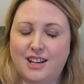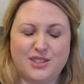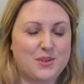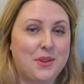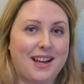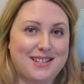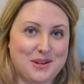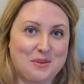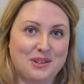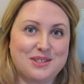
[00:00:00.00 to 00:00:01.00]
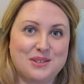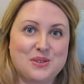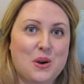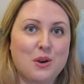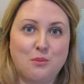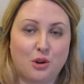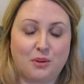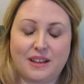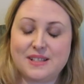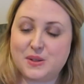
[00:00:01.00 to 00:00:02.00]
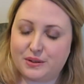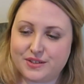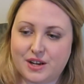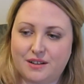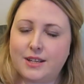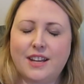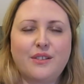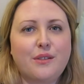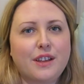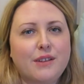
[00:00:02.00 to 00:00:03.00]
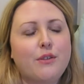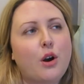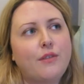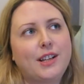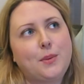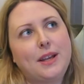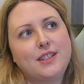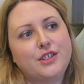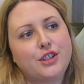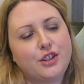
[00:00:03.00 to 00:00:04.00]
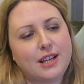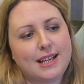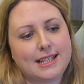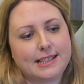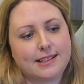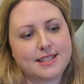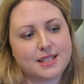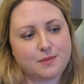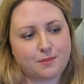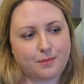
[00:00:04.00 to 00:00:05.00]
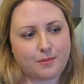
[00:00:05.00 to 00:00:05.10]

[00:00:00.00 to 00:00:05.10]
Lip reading: I just know that I do want to talk more about that sort of stuff. But yeah, another thing I've thought of I'd quite like to do is,